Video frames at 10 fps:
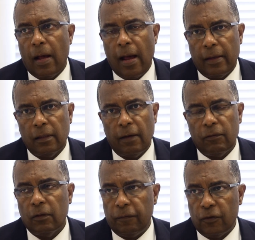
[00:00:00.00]
with a
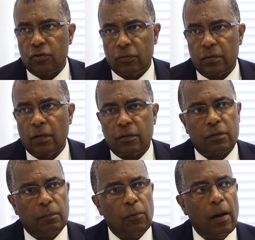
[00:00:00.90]
word of
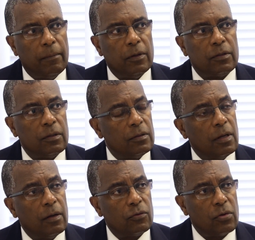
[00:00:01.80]
encouragement for the
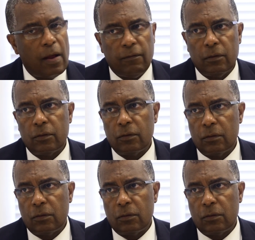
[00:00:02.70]
PLPs and